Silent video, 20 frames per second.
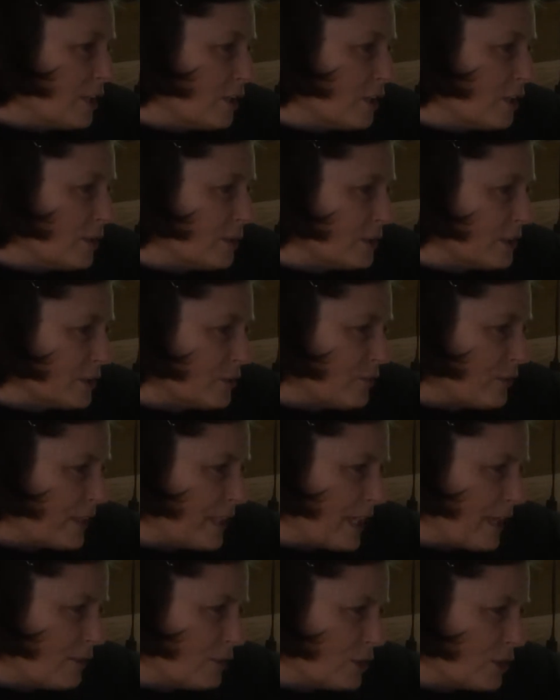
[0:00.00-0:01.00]
use this
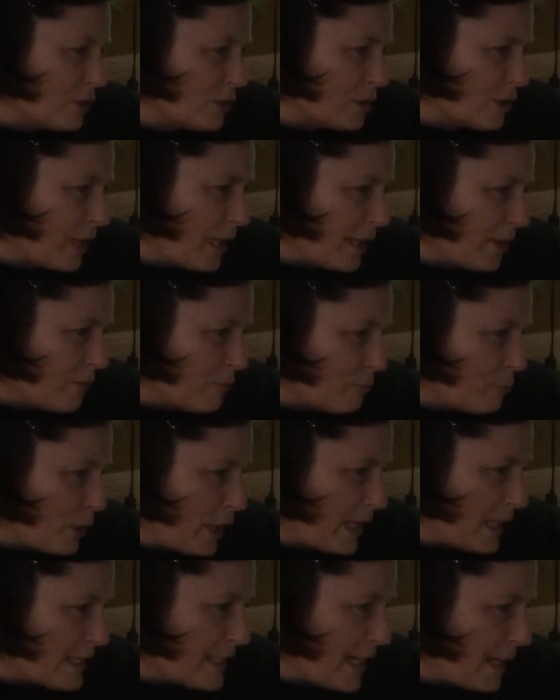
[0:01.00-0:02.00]
video just to kind of
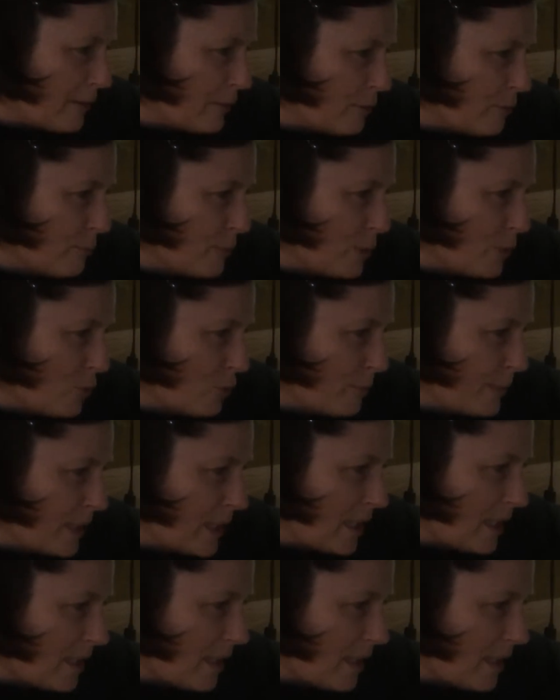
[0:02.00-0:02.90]
break down the movement